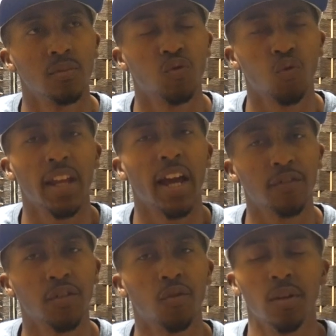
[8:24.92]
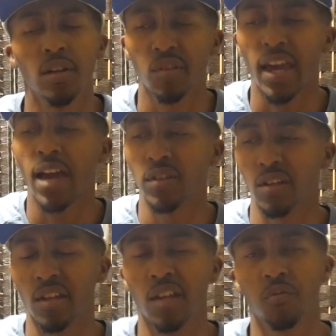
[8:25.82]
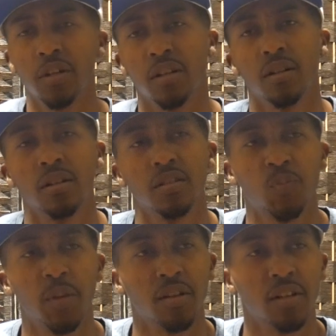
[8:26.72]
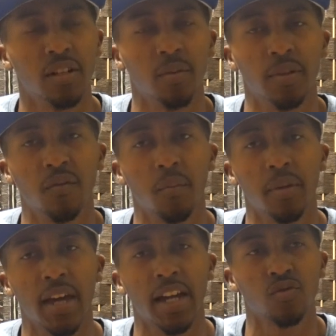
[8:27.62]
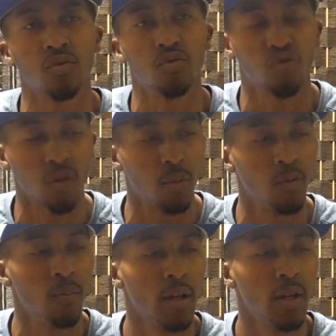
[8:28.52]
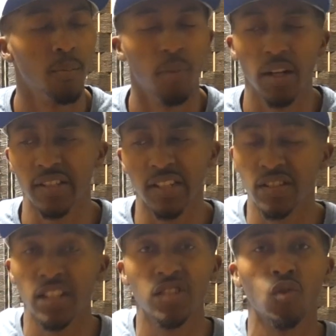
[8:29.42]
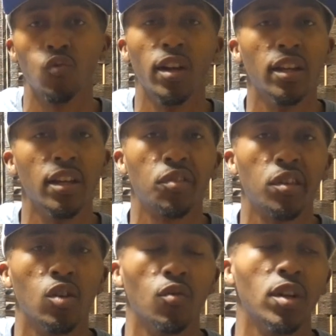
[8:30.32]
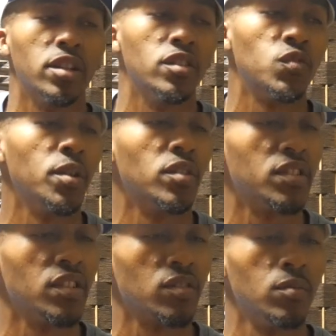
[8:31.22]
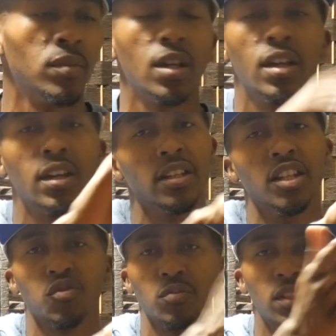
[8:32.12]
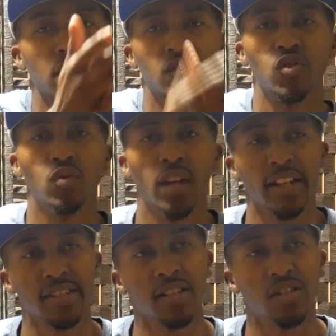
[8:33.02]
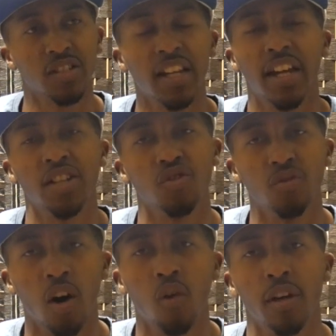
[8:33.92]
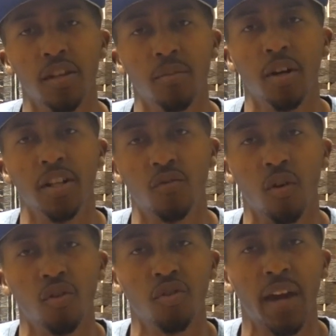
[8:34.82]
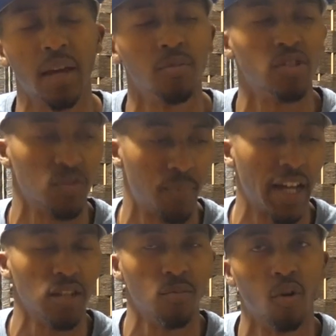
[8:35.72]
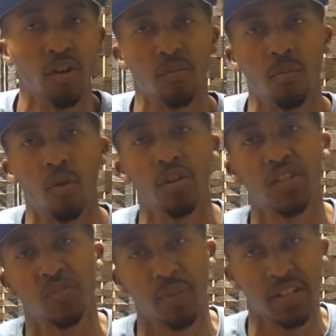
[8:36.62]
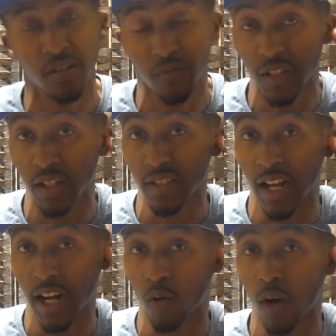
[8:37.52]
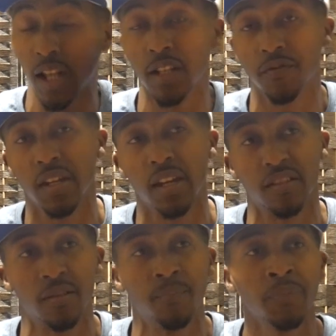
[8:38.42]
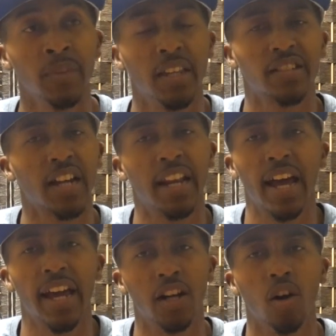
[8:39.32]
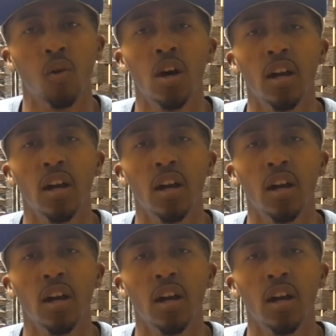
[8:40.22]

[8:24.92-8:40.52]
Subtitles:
2.5 to 3 years of having these, that's when the speaker ended up giving me actual trouble. But it's still a really good speaker system, and this one is too. Like I say, just as you go and your money growing, you're able to just buy you more expensive things, higher quality of things, and that's kind of how it go.